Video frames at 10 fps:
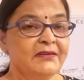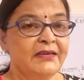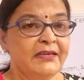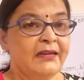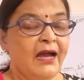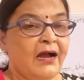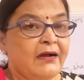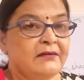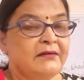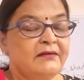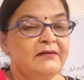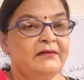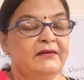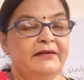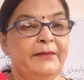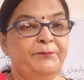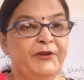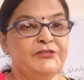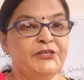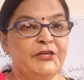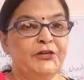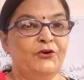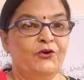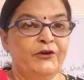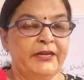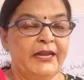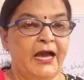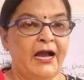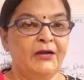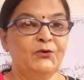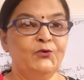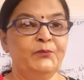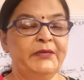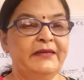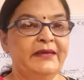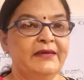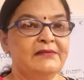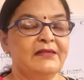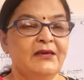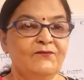in our depression or in our gloomy days,